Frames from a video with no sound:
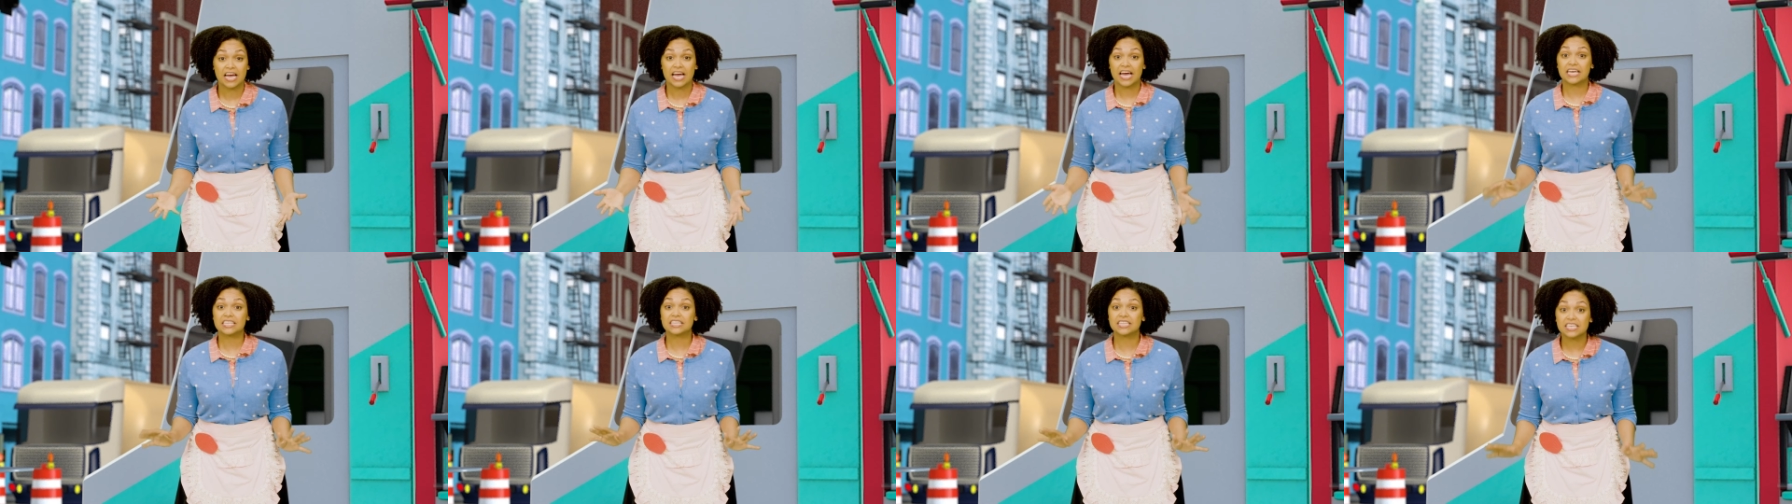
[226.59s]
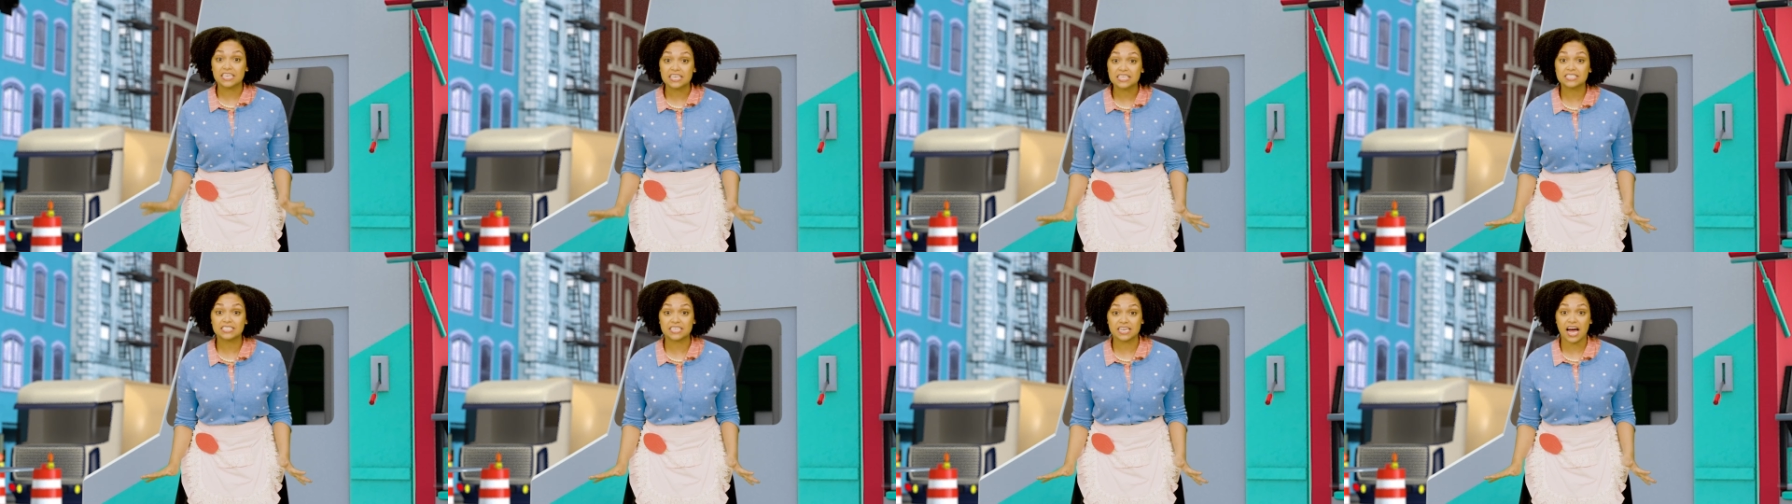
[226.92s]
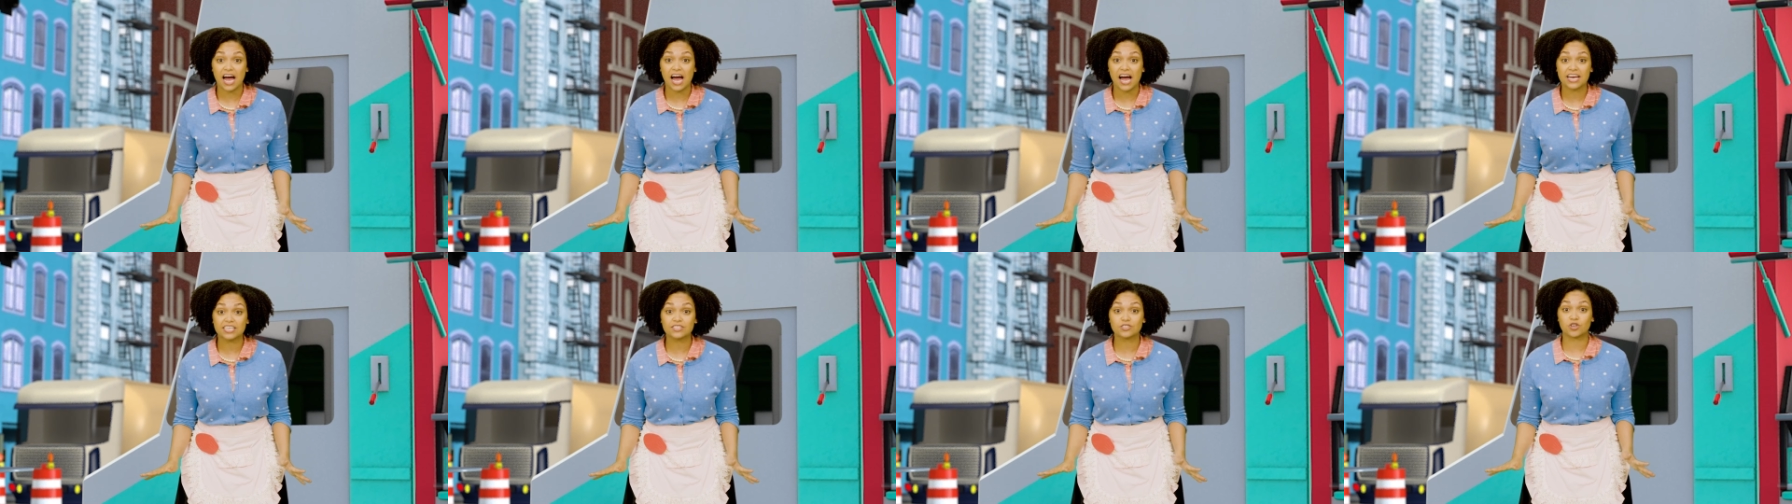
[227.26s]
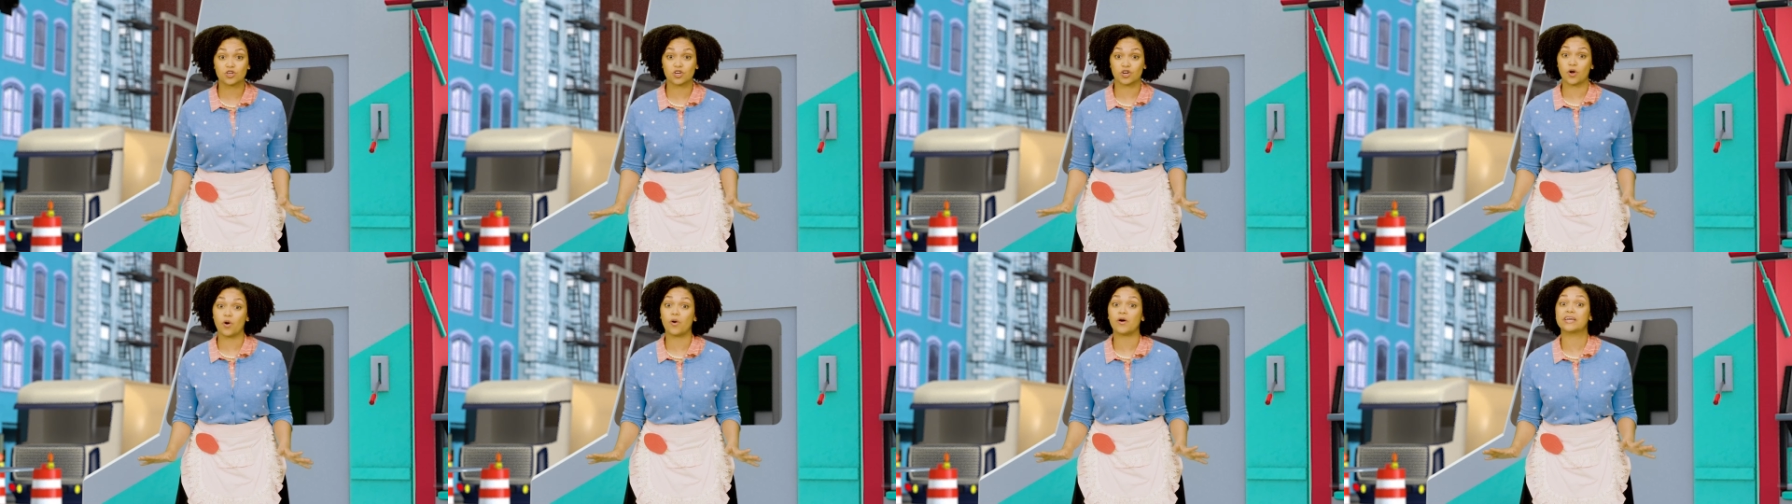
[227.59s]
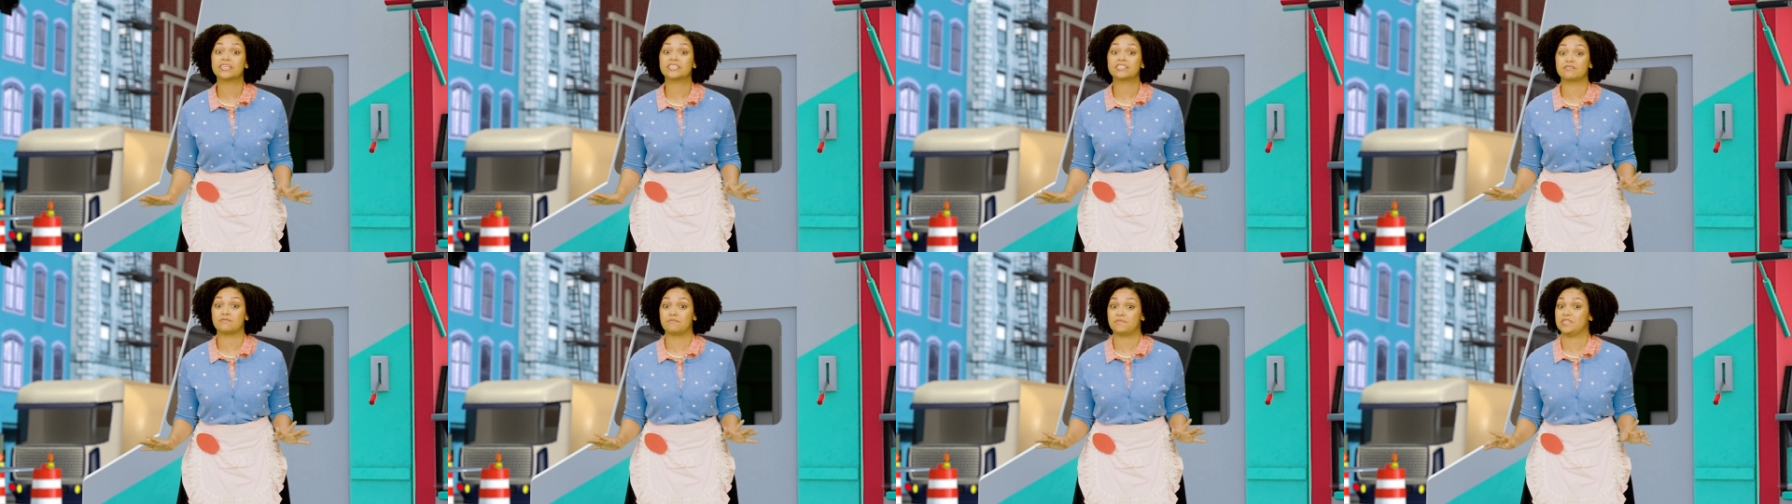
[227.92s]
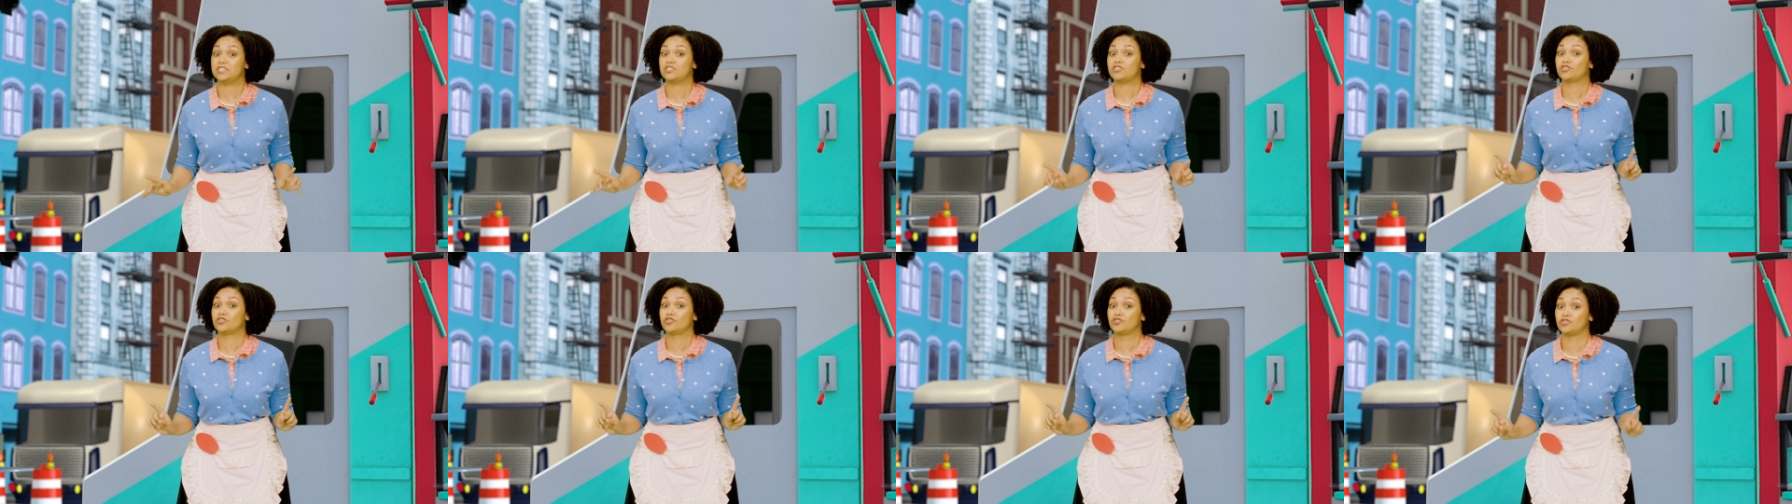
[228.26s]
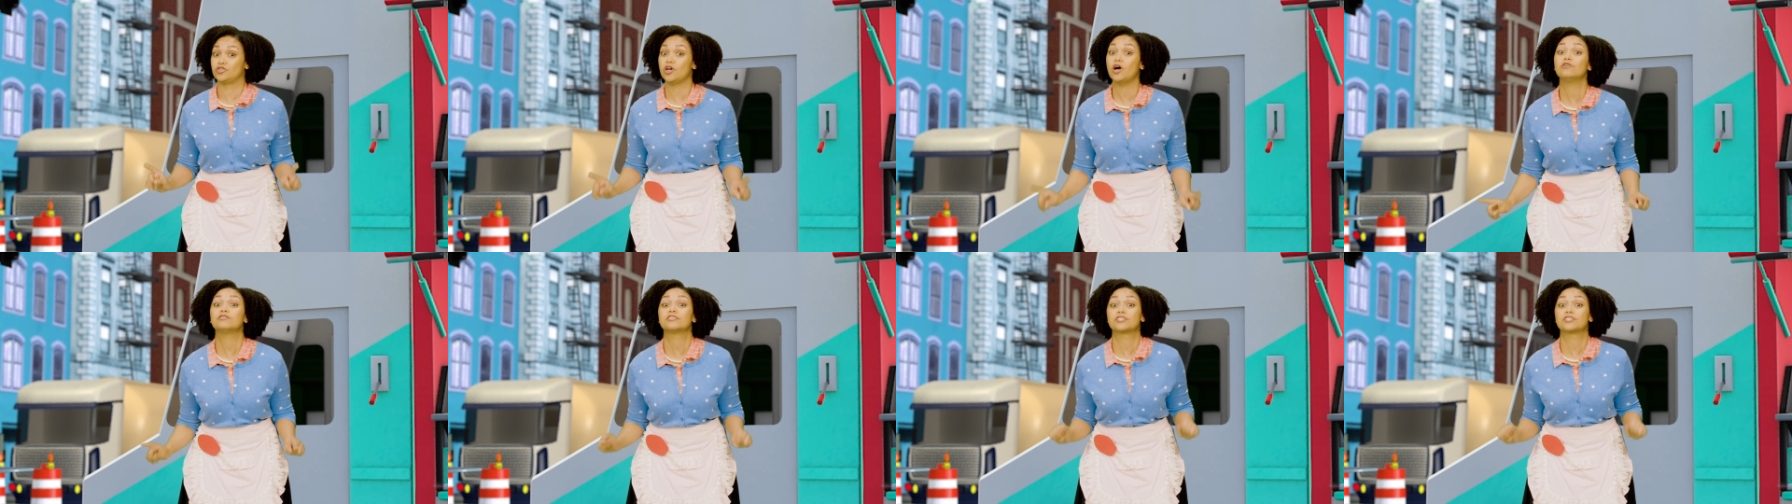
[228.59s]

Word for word: and these guys are going to be so